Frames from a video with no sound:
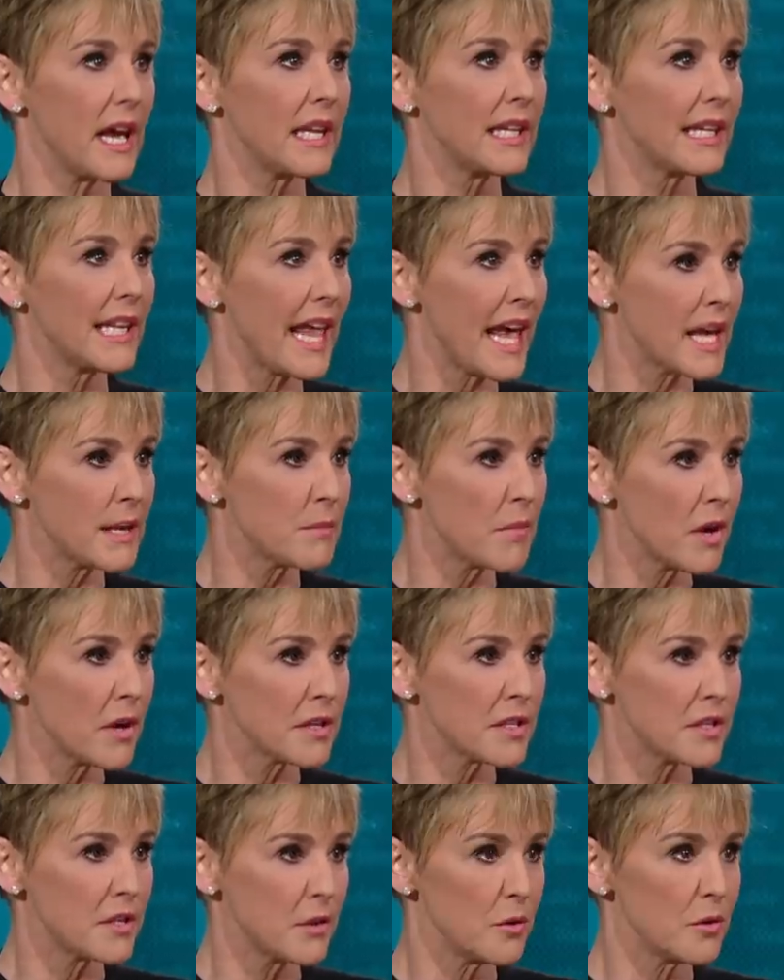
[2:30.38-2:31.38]
a landmark
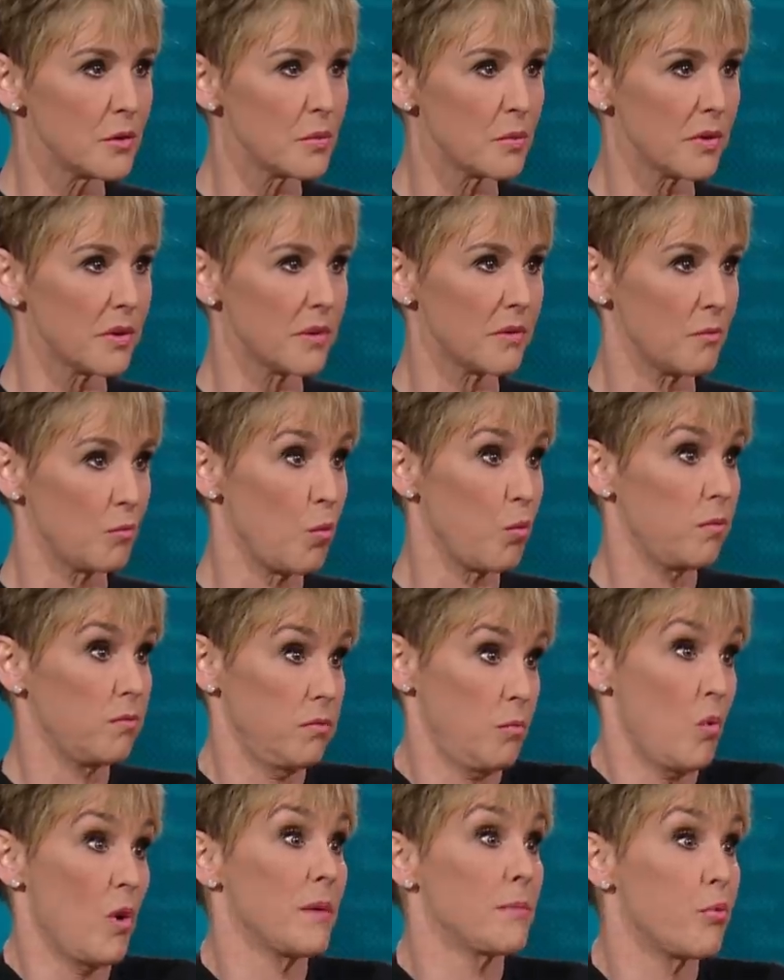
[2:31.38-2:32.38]
suit with
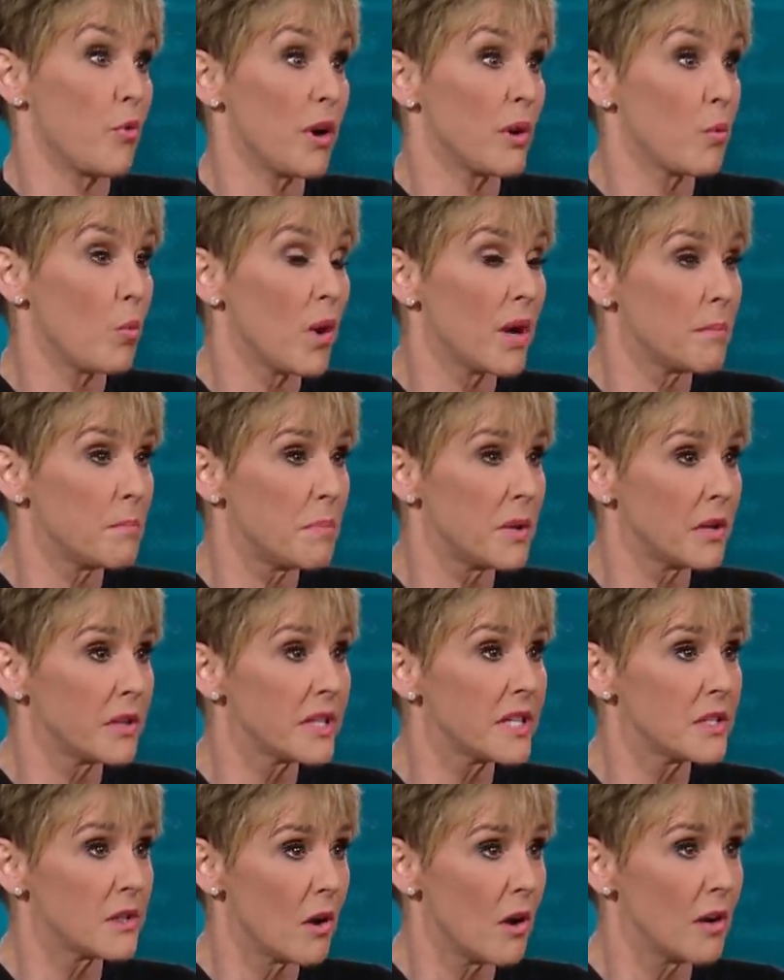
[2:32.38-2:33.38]
one point one
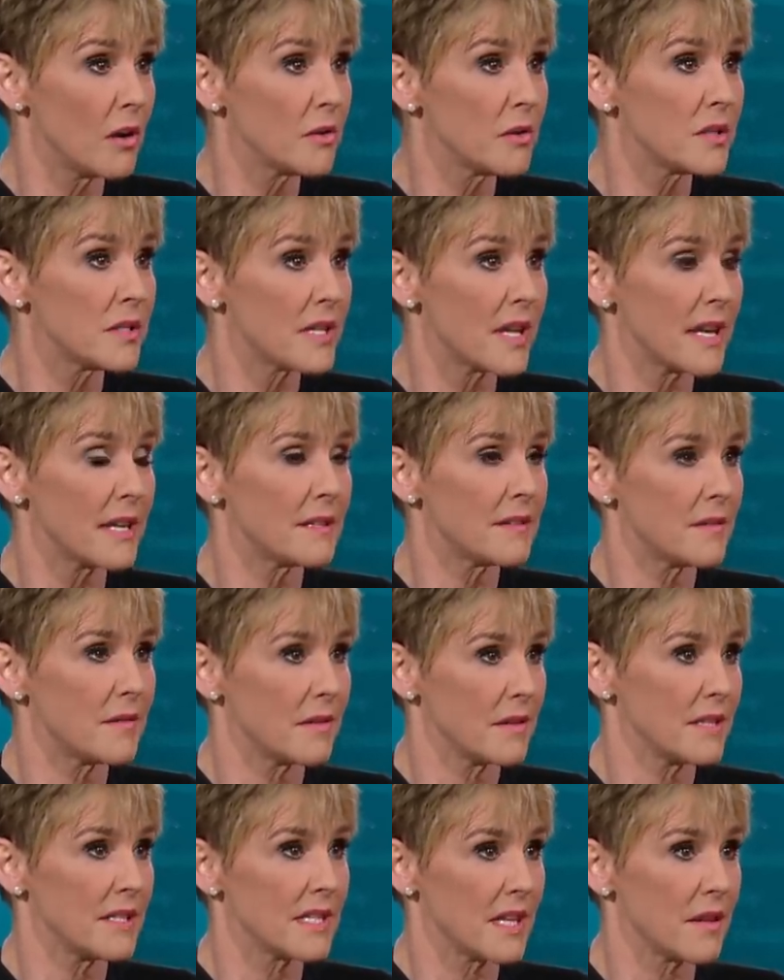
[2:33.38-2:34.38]
billion dollars. That
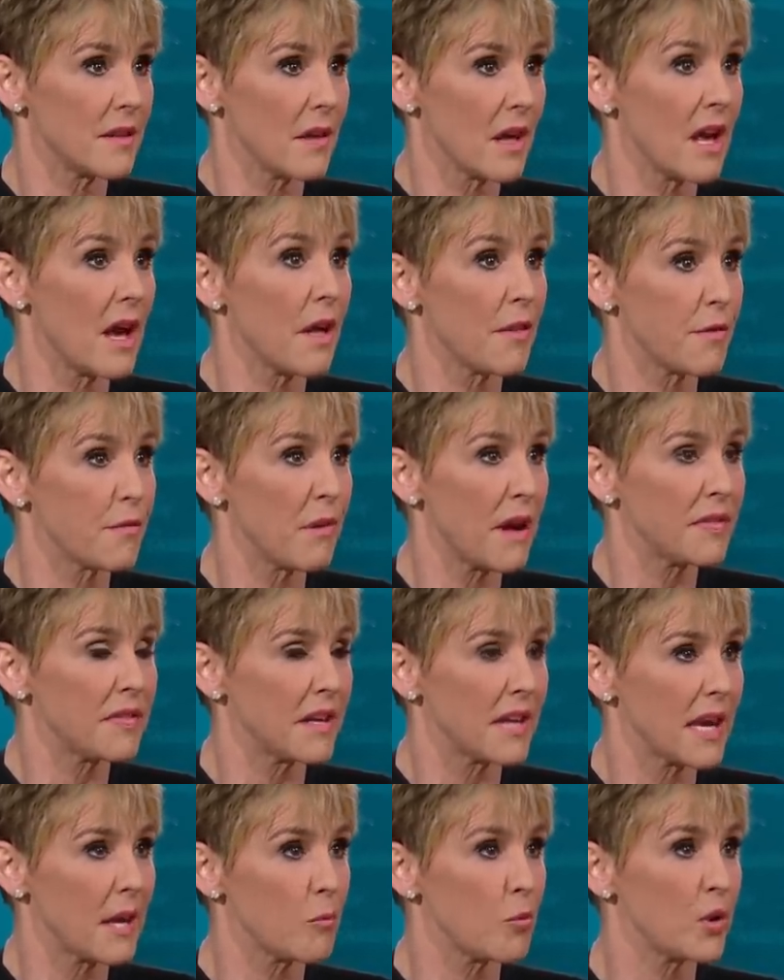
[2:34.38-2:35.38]
is a, a threat
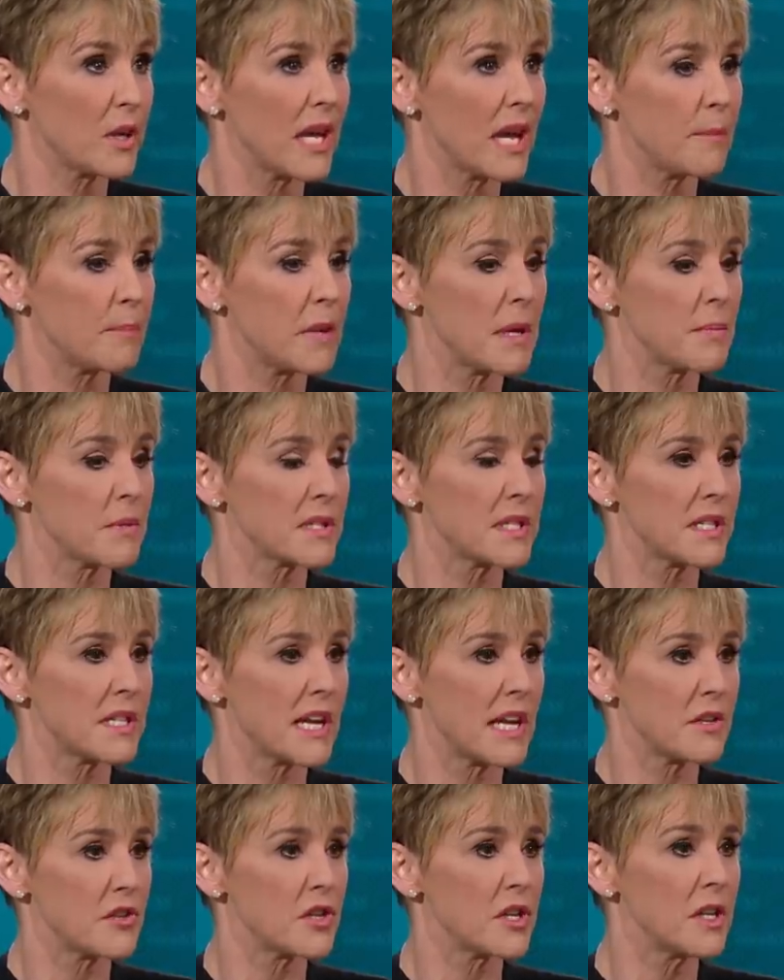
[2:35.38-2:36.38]
that would get people's
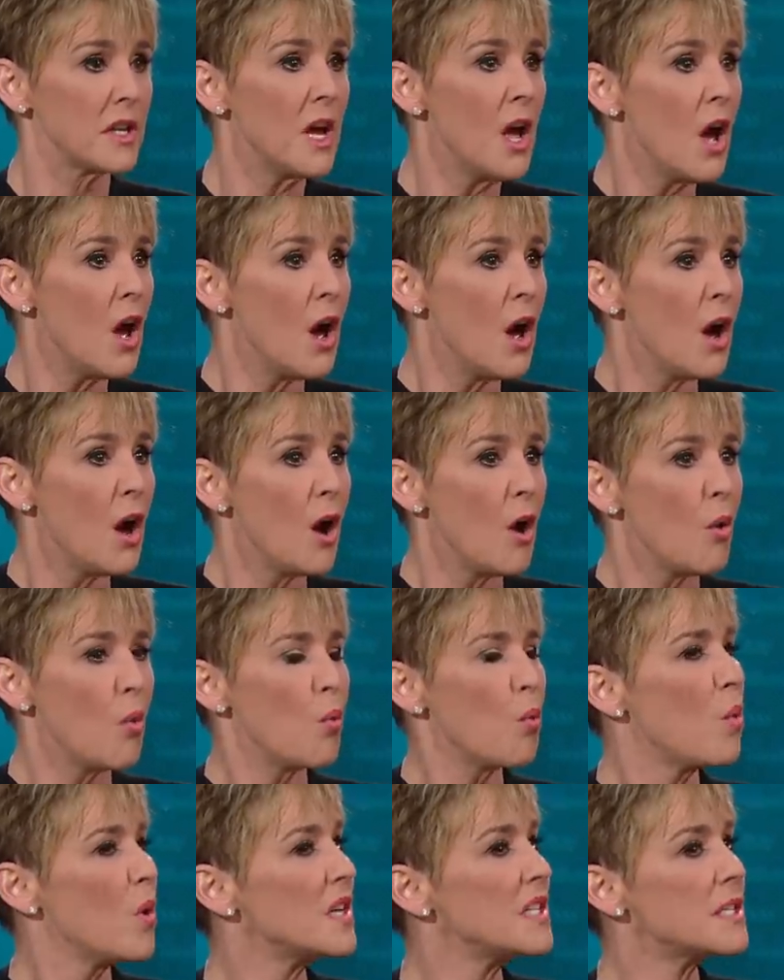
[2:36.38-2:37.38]
attention.
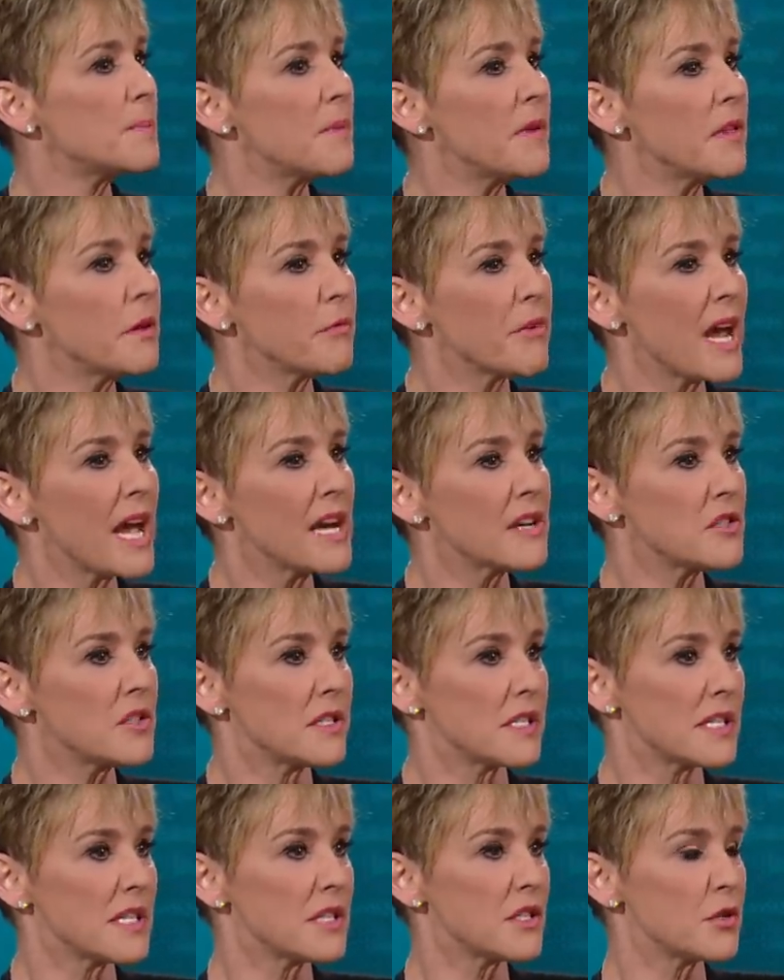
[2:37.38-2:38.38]
What's been the
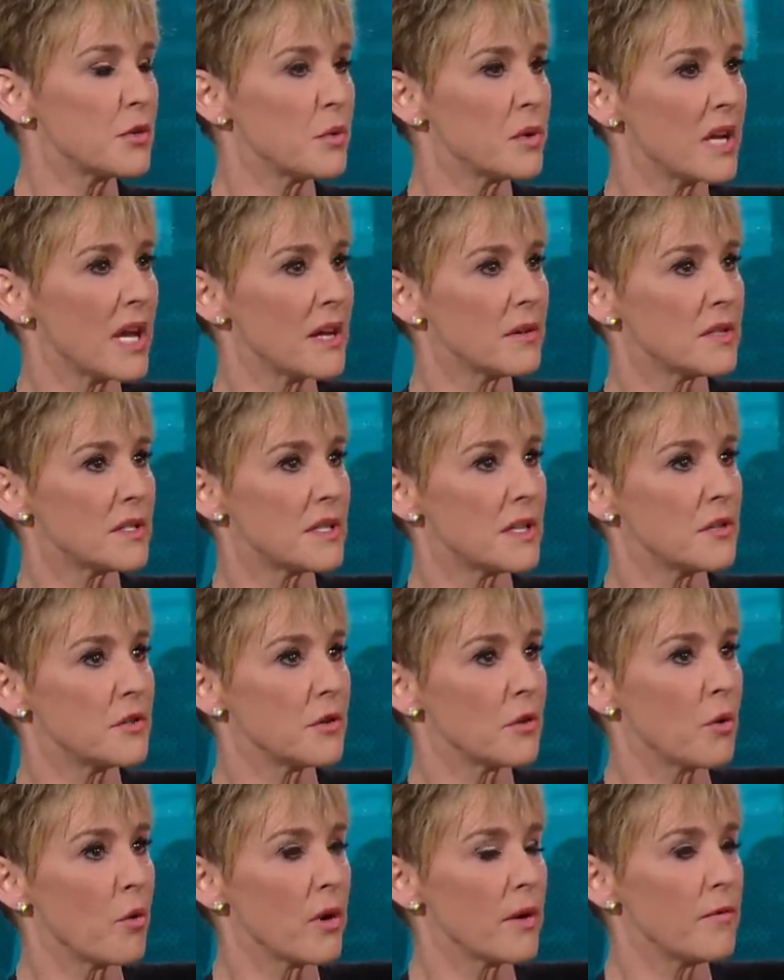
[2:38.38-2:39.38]
reaction since you announced that
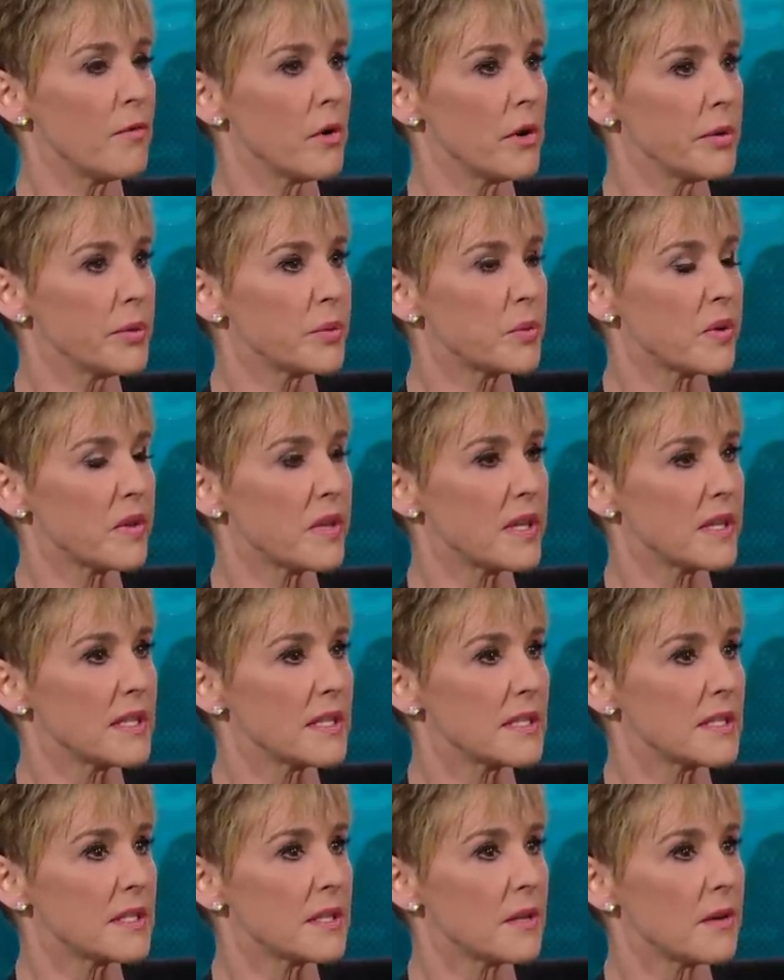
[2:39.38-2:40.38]
you're going forward with
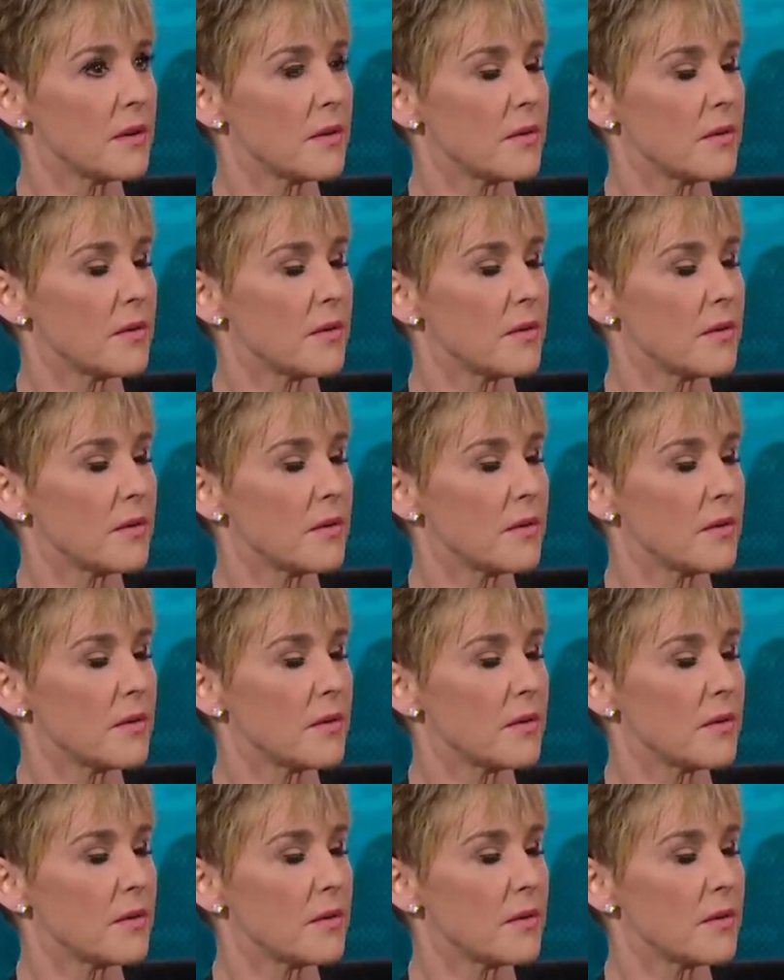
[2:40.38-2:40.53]
this?